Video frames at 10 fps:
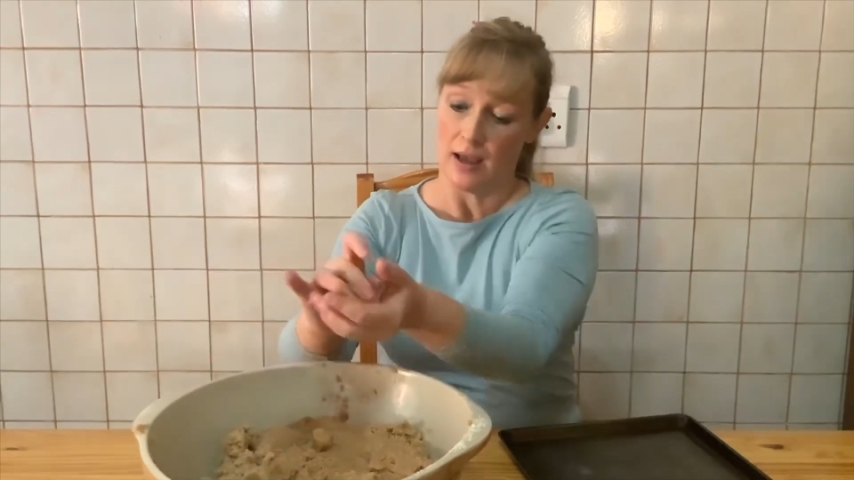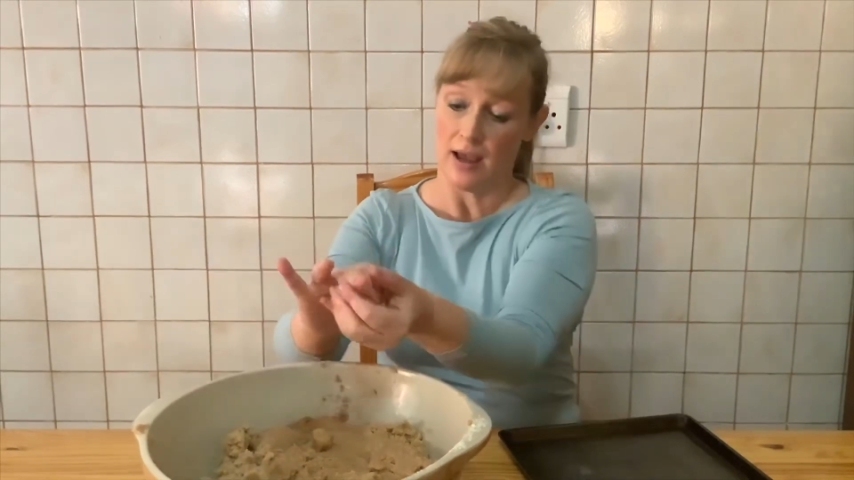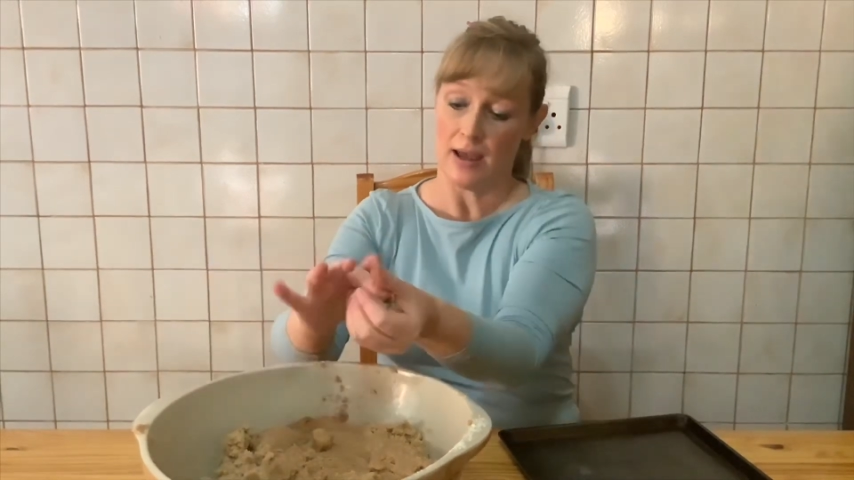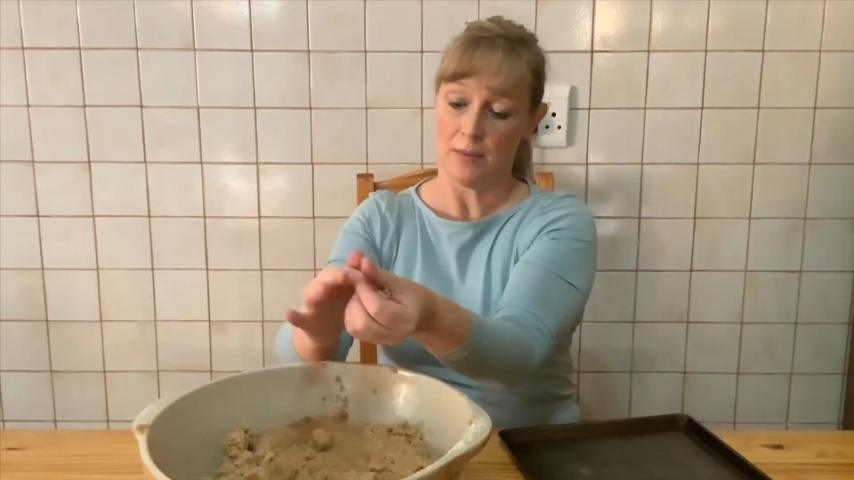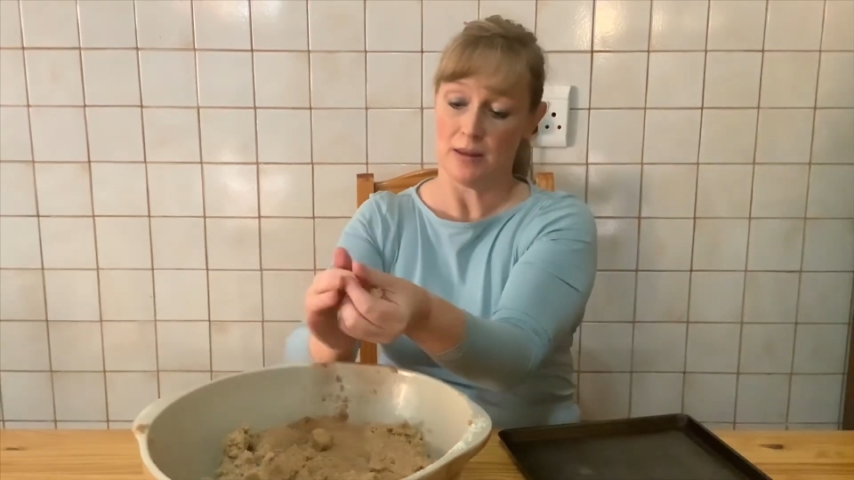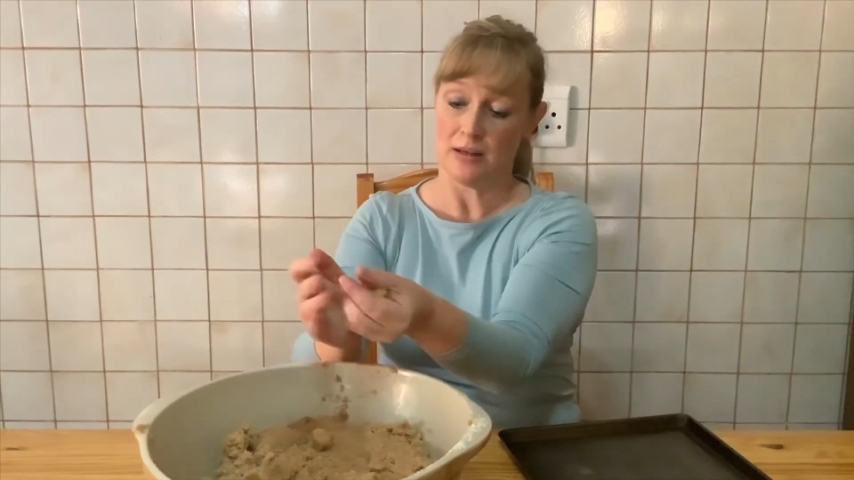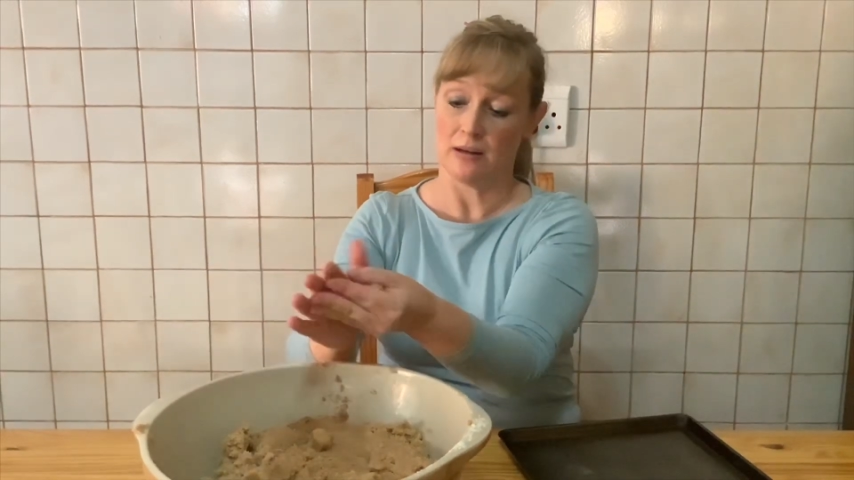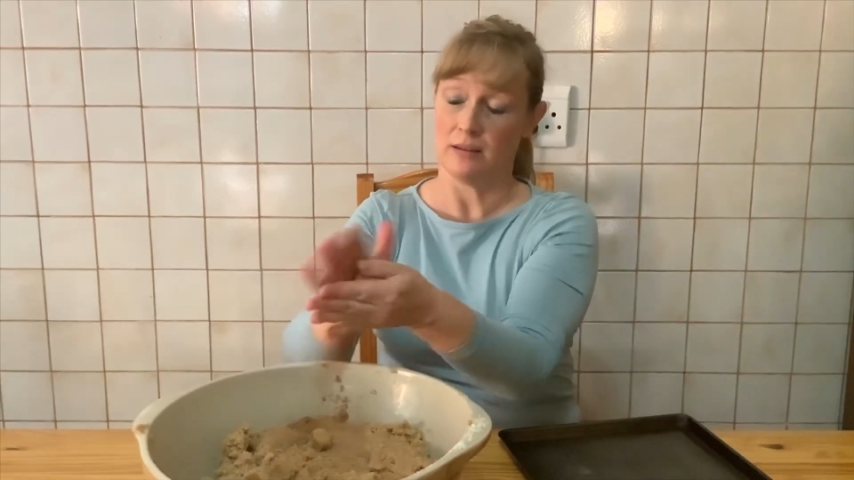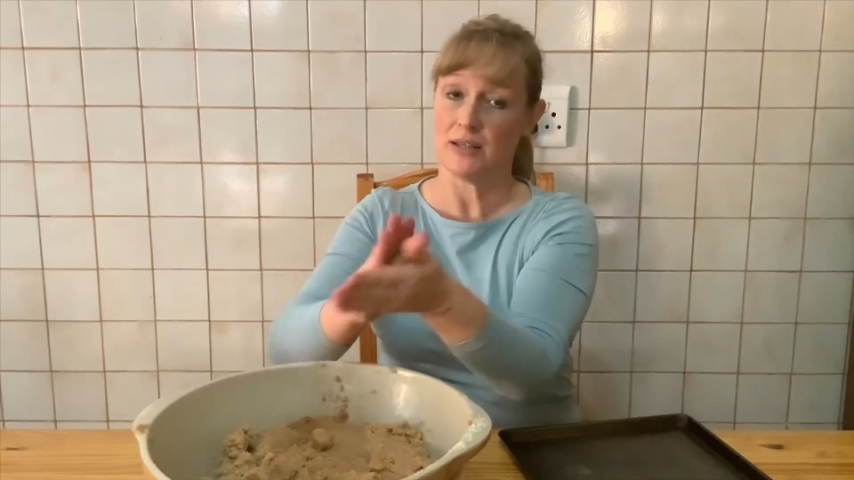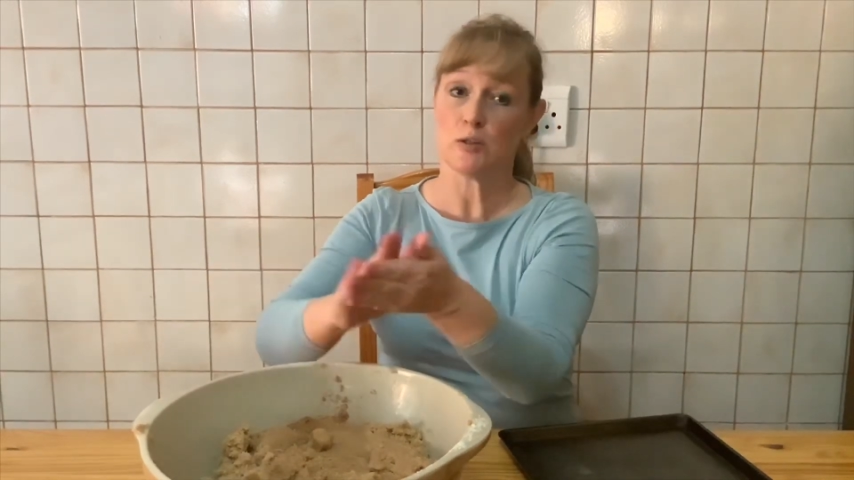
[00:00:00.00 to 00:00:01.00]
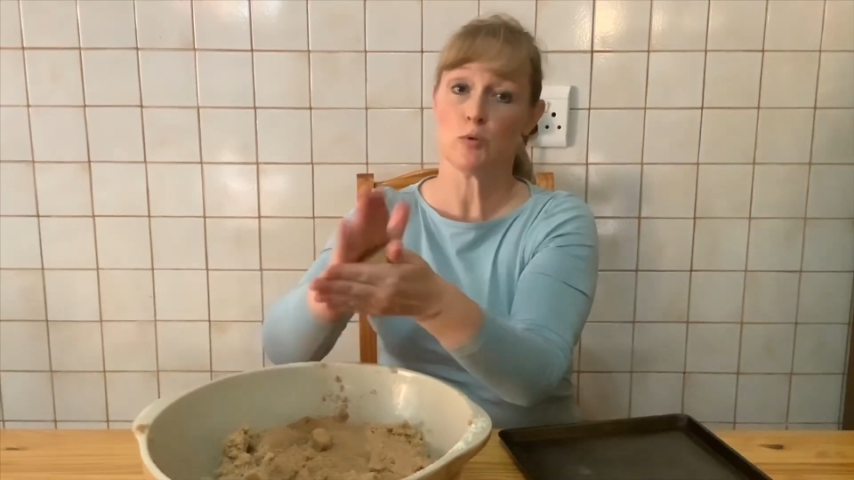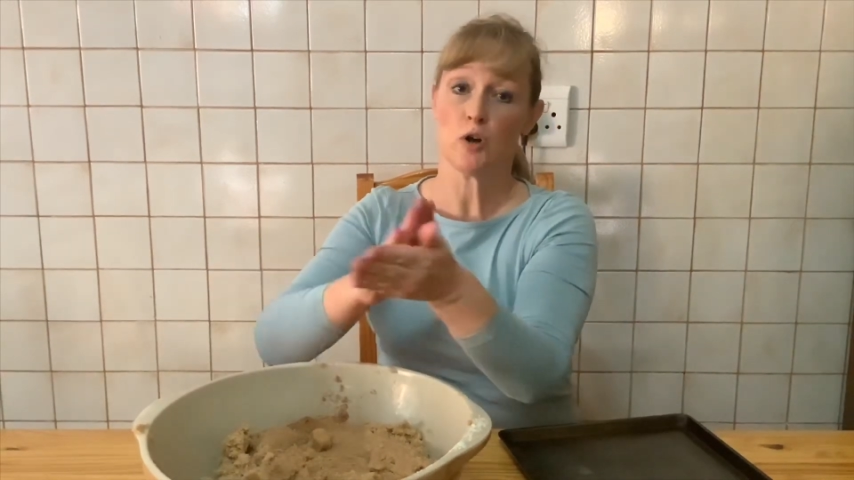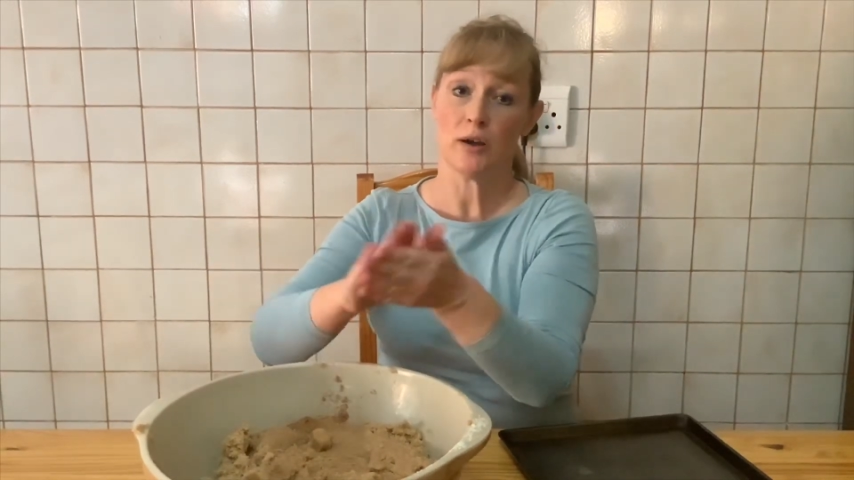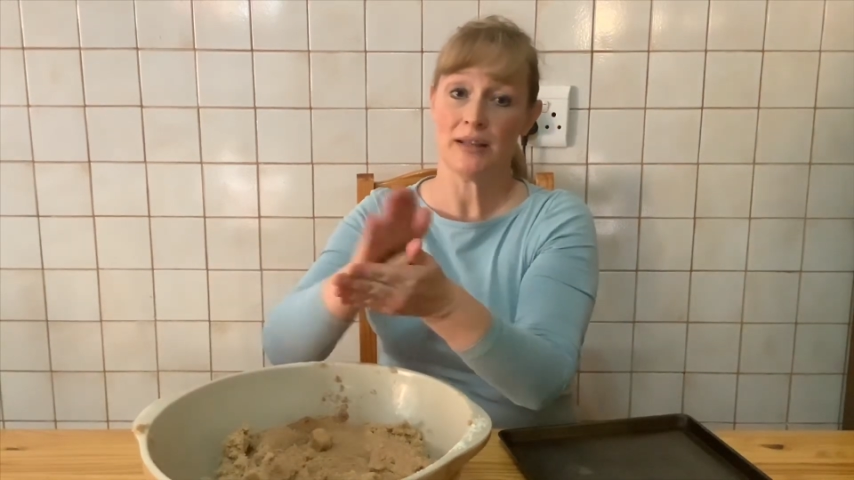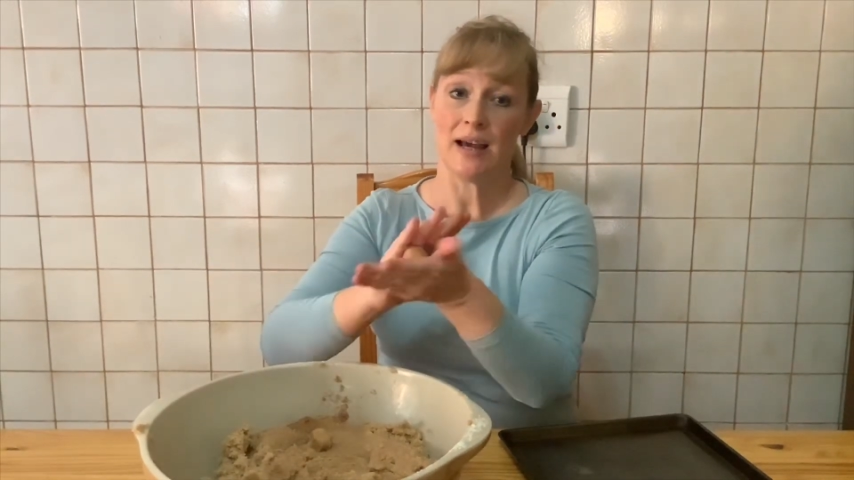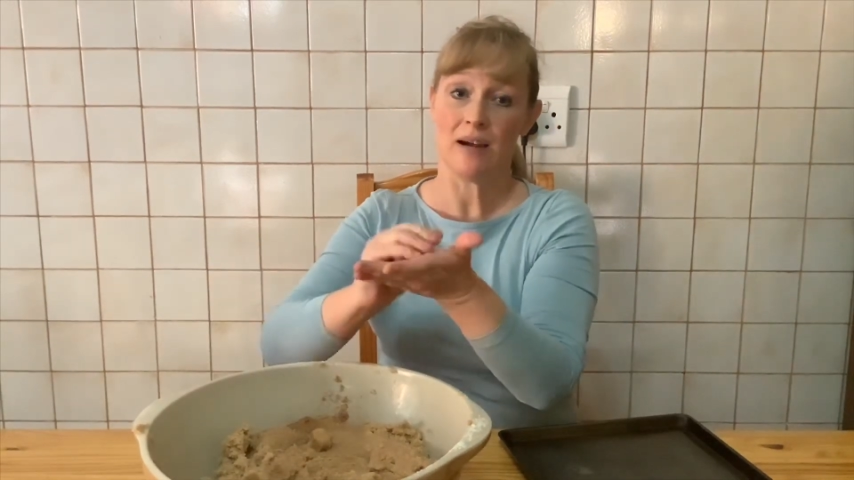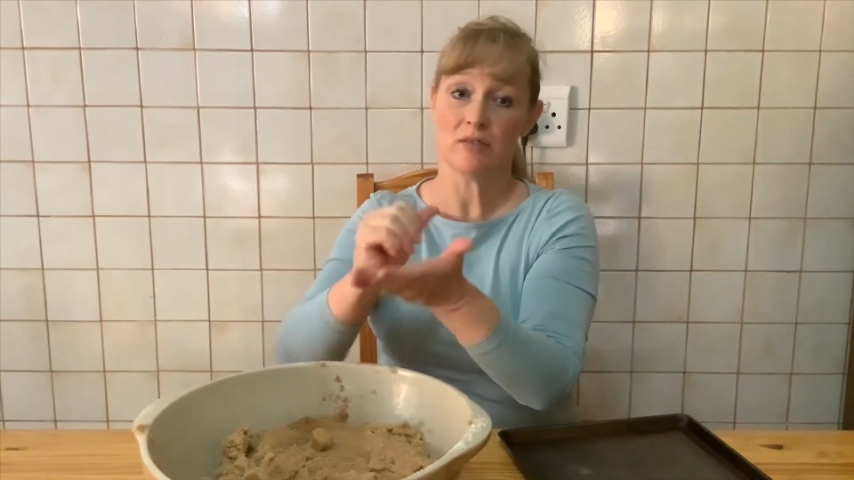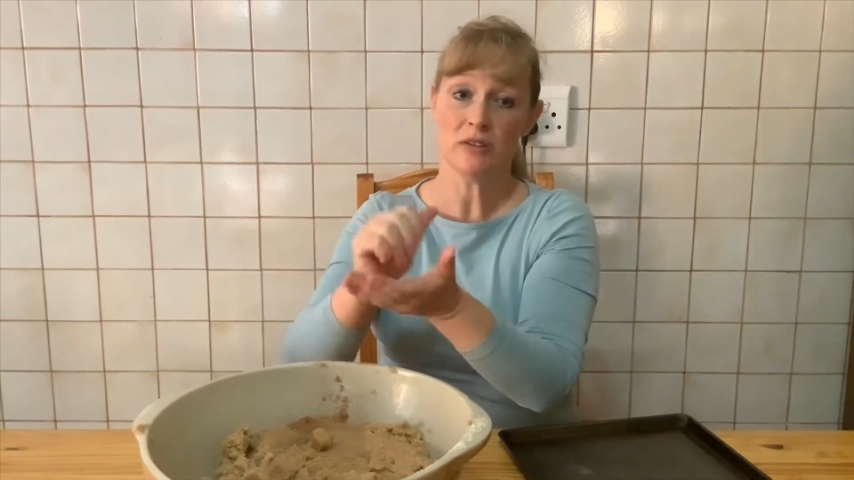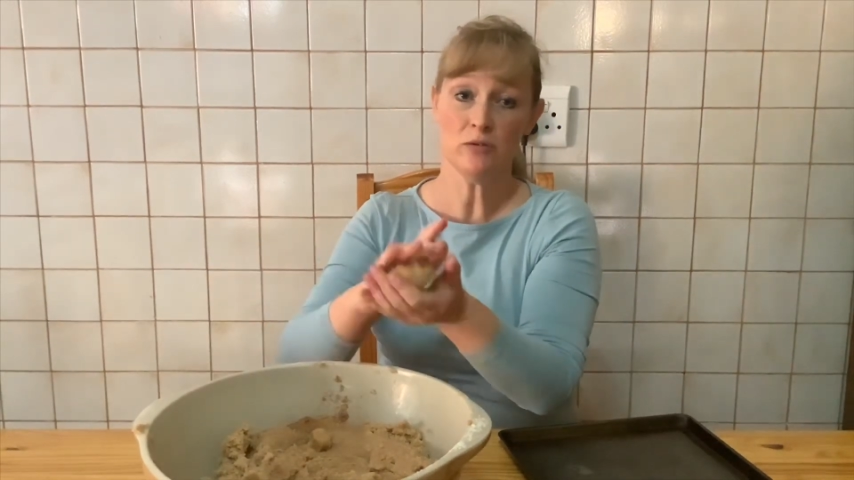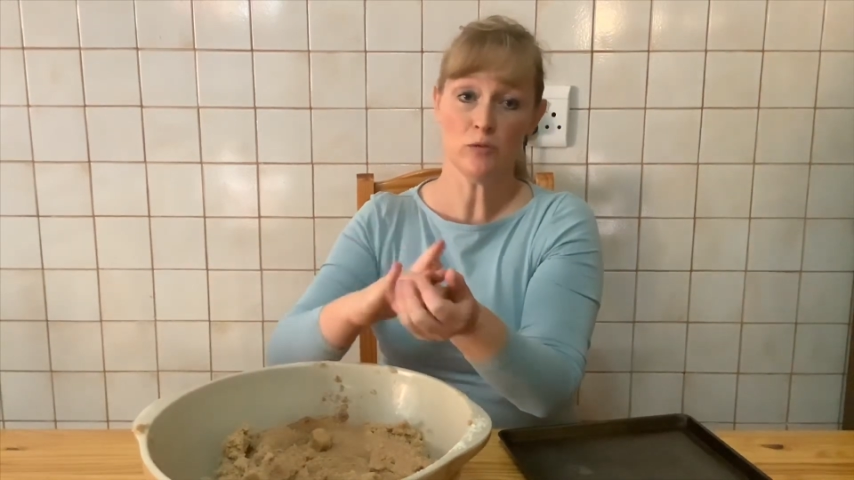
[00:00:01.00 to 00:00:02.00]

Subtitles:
And then these will go in the oven